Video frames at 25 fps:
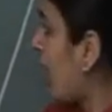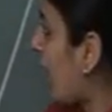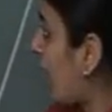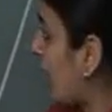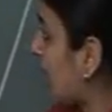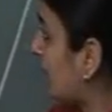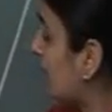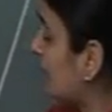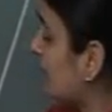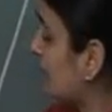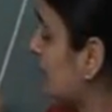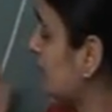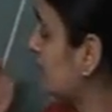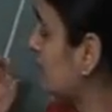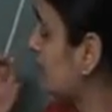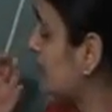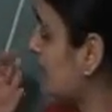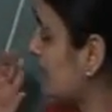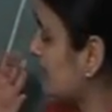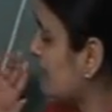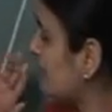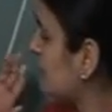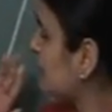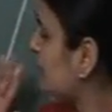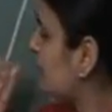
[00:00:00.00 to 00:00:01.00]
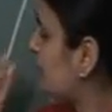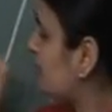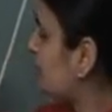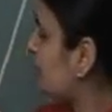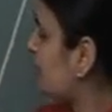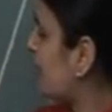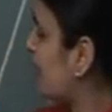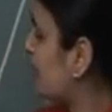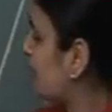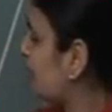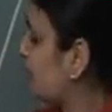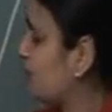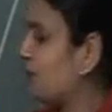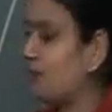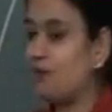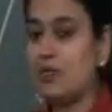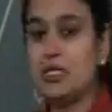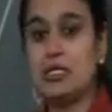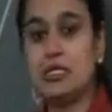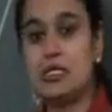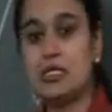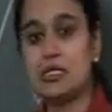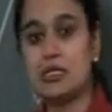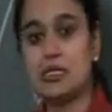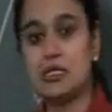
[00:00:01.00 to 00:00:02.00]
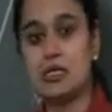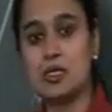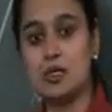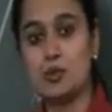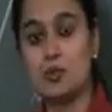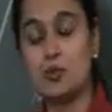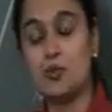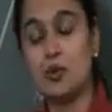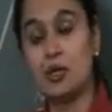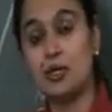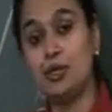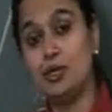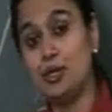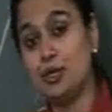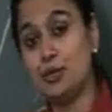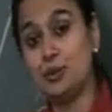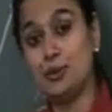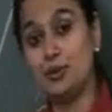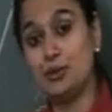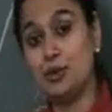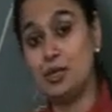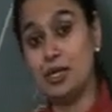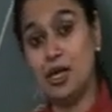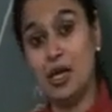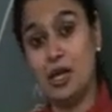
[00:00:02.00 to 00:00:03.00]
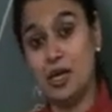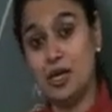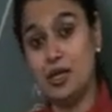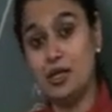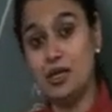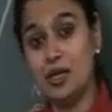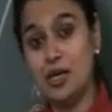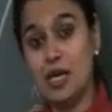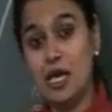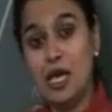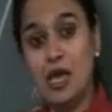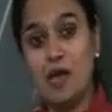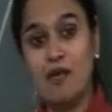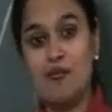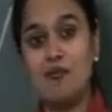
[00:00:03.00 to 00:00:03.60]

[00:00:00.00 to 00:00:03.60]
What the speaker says: Among these 5 features, what do you think,